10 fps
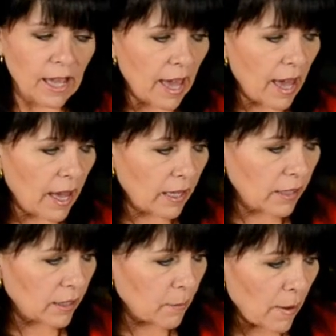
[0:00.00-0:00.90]

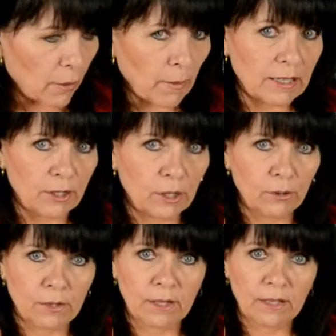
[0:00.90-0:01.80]
And the amount of rice I
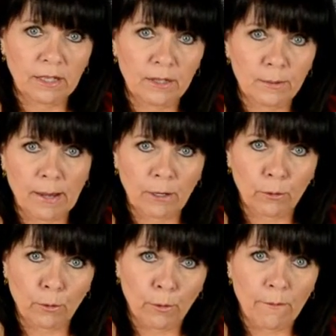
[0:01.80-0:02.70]
used, I think, is about
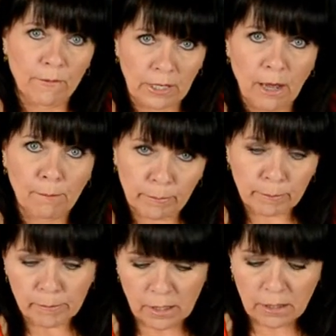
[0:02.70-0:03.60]
1/4 cup.
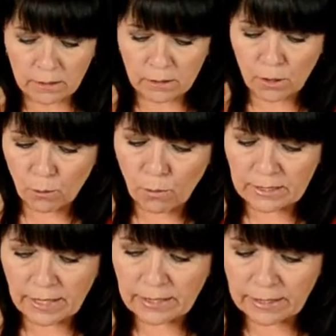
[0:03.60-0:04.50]
So
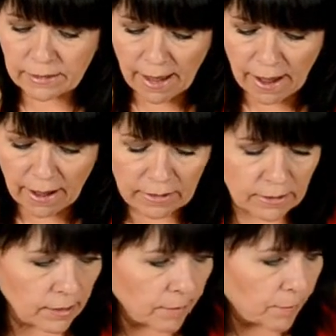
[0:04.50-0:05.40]
once I did
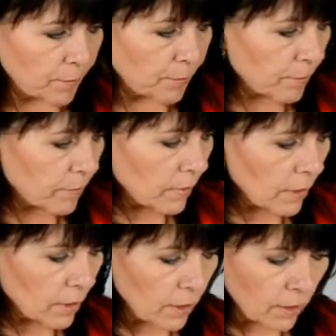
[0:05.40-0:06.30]
that,
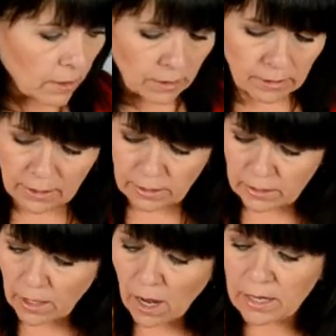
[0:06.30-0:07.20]

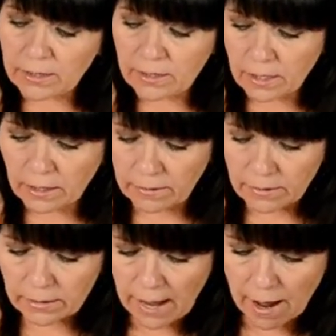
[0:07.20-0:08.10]
then I stuck in
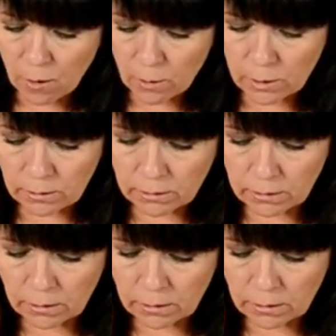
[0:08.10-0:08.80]
the dowel.